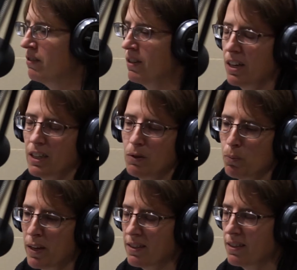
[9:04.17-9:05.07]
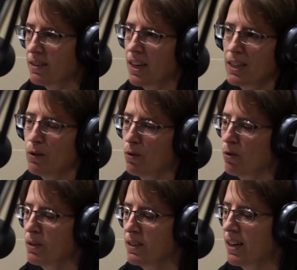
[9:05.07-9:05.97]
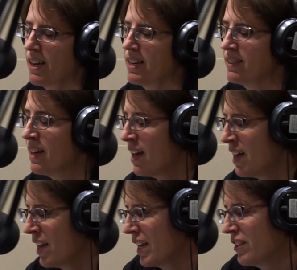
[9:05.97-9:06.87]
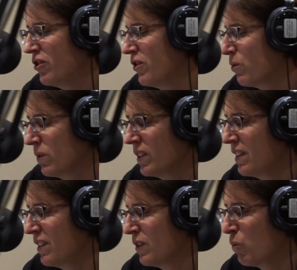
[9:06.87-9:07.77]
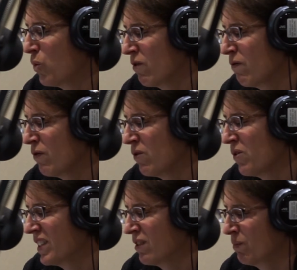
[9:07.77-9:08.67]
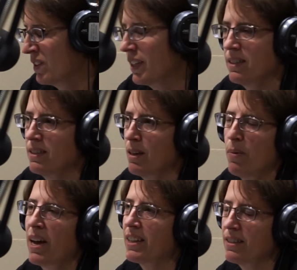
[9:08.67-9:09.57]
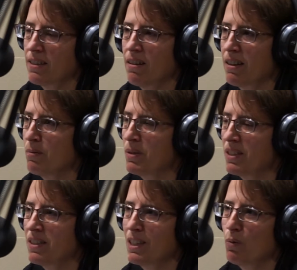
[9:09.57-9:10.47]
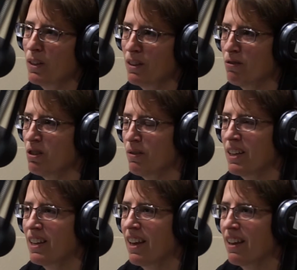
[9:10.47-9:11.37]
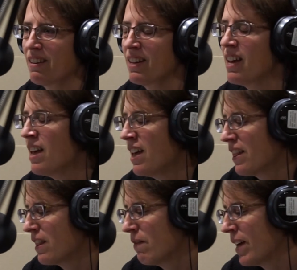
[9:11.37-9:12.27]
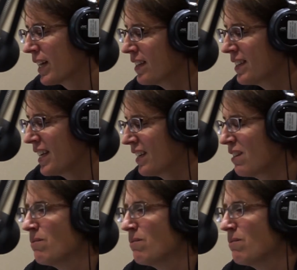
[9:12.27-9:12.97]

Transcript: They do not use pesticides or herbicides. It's just really this wonderful, it's almost like a step back in time to see what they're doing and the fact that they